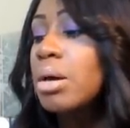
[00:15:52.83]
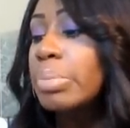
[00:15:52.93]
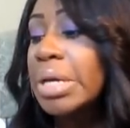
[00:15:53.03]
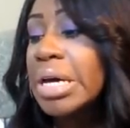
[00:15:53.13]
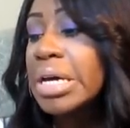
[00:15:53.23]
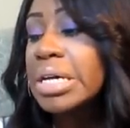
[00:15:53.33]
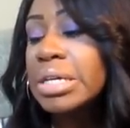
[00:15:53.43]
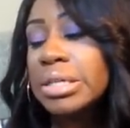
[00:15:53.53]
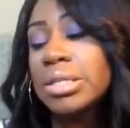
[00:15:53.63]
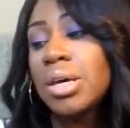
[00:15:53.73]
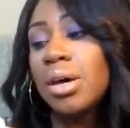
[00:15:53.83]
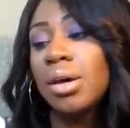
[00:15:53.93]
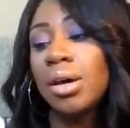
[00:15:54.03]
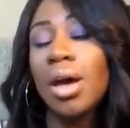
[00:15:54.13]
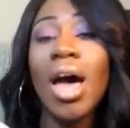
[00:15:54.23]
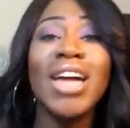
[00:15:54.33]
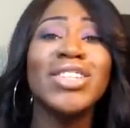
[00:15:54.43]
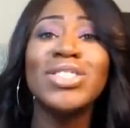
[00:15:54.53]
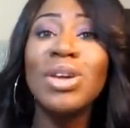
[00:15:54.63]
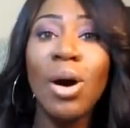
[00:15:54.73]
because I
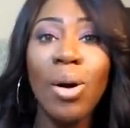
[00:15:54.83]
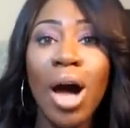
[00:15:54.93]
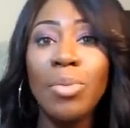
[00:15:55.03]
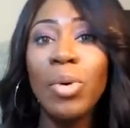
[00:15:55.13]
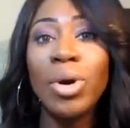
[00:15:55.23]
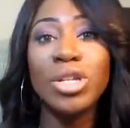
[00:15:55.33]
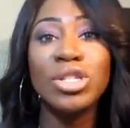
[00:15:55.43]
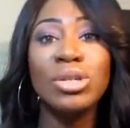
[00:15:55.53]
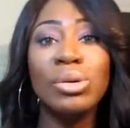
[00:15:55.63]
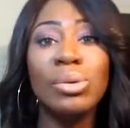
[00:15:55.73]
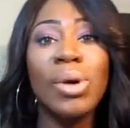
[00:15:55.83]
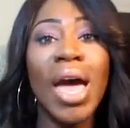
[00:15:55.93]
just know I'm going to